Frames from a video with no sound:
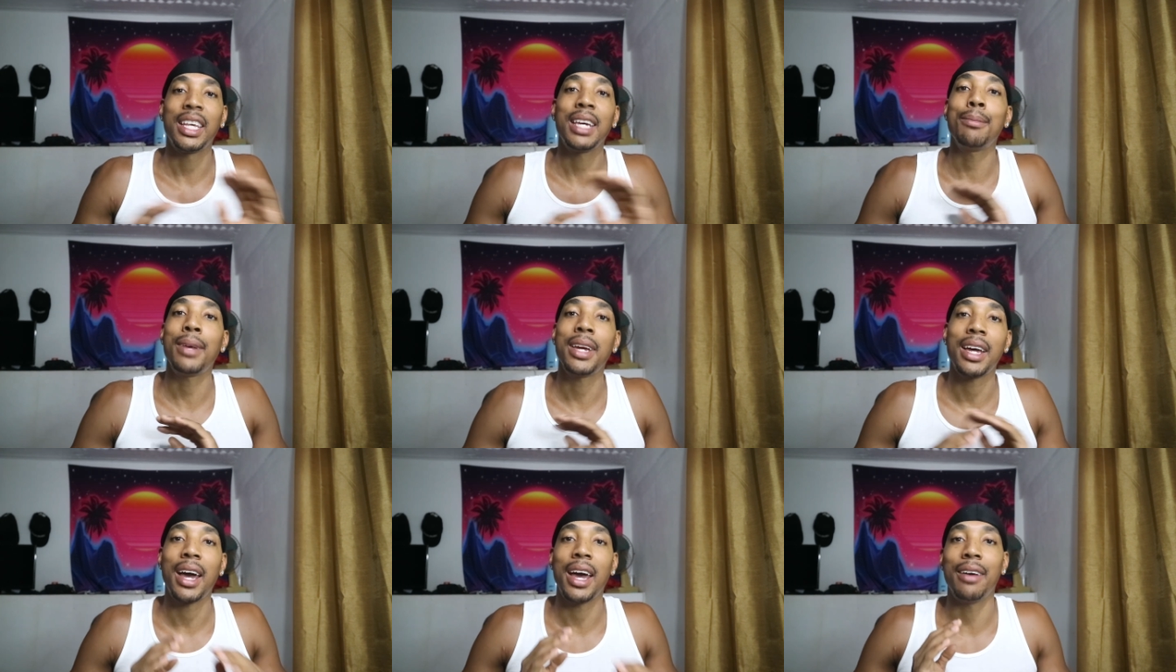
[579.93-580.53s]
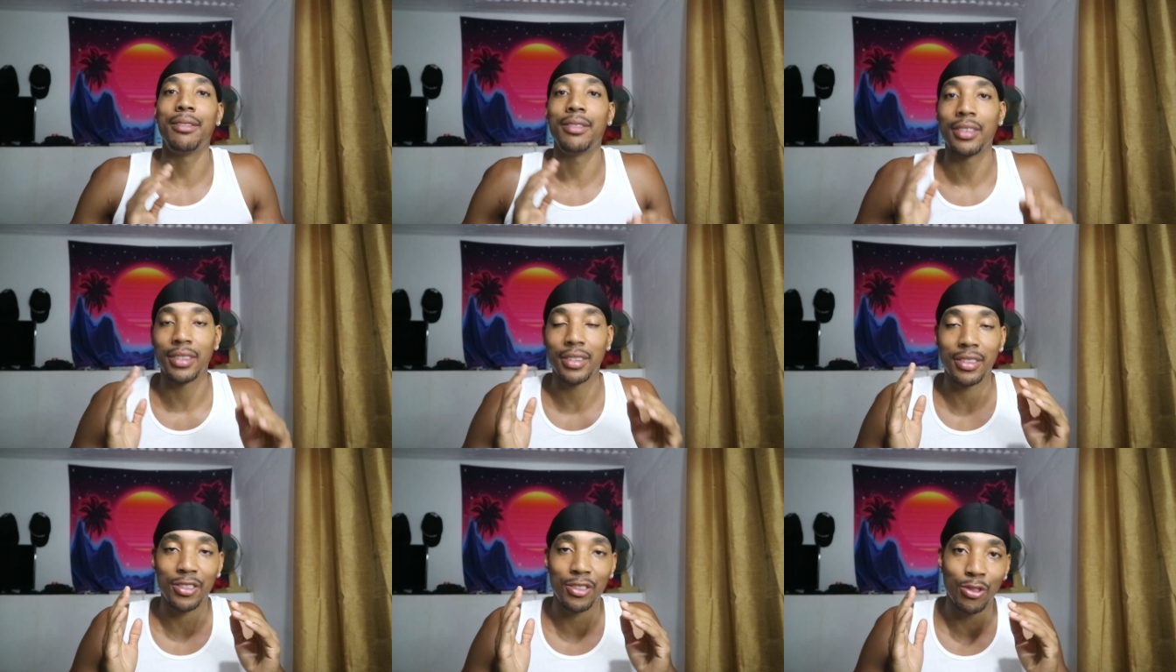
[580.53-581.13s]
They might have
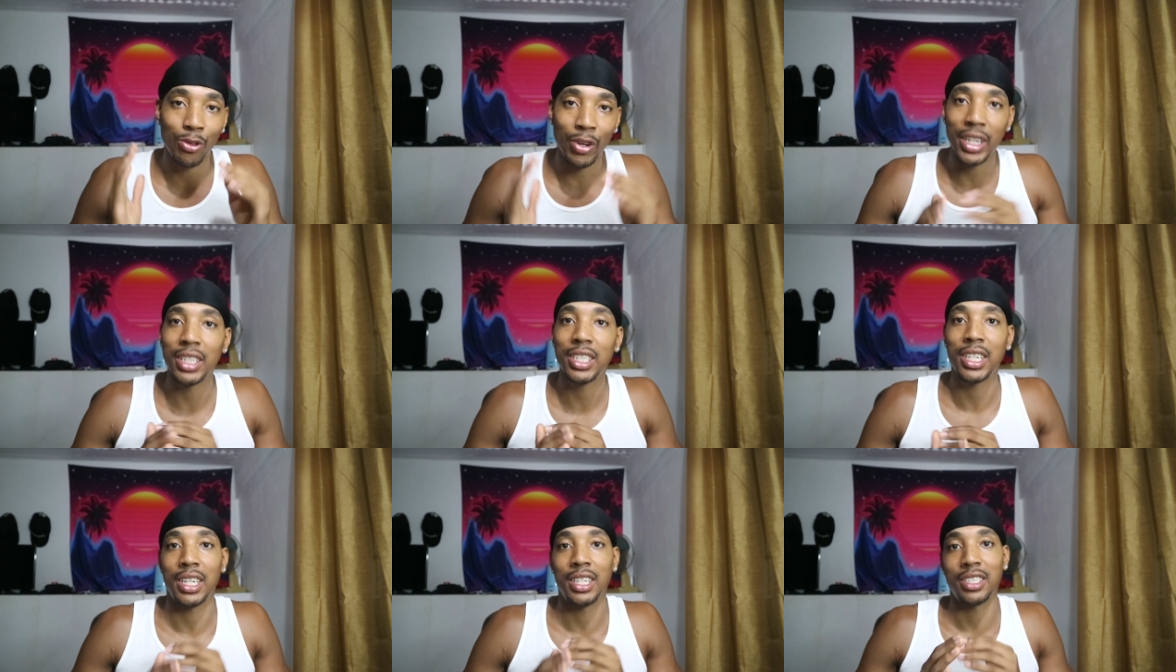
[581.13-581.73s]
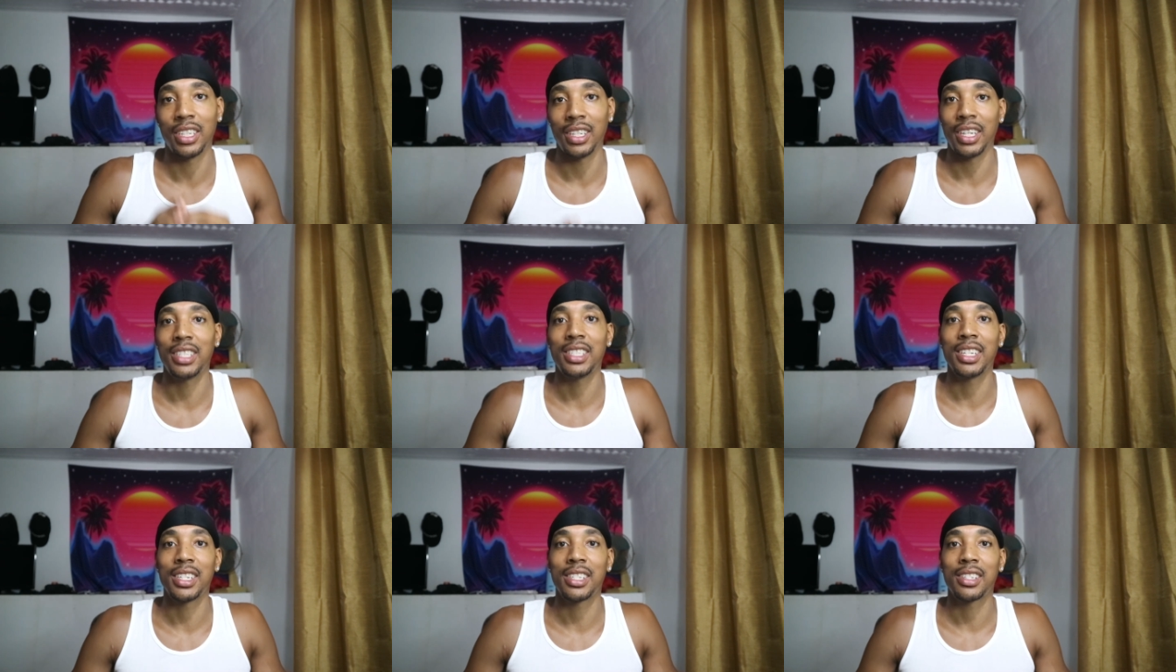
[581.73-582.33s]
great chest
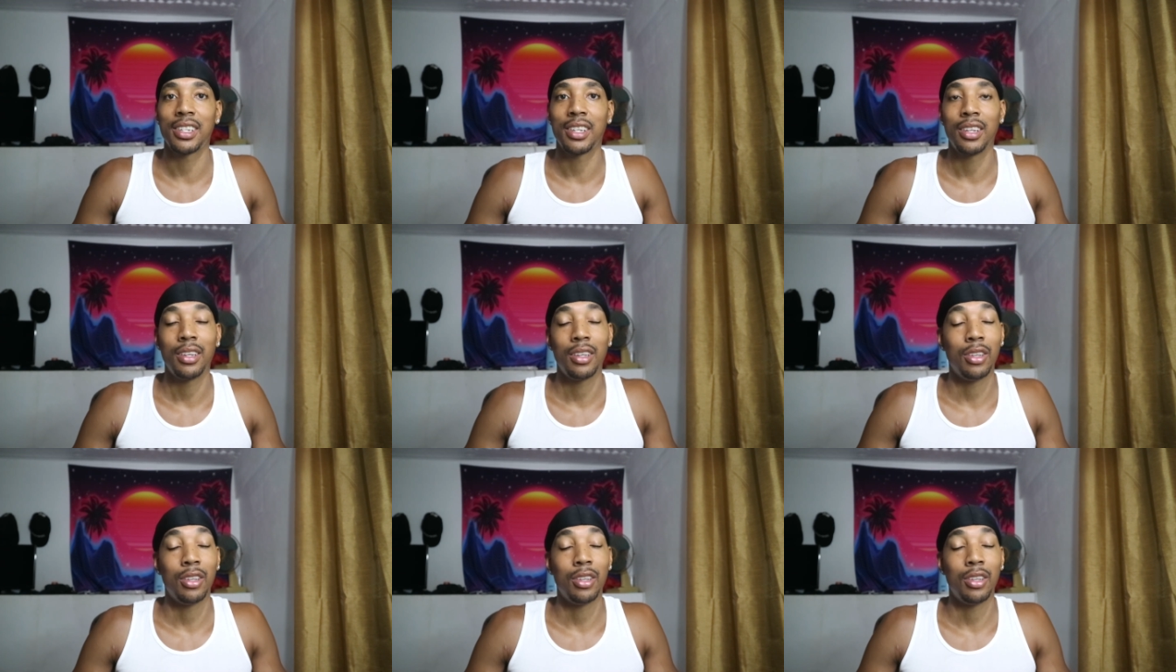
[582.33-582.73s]
genetics.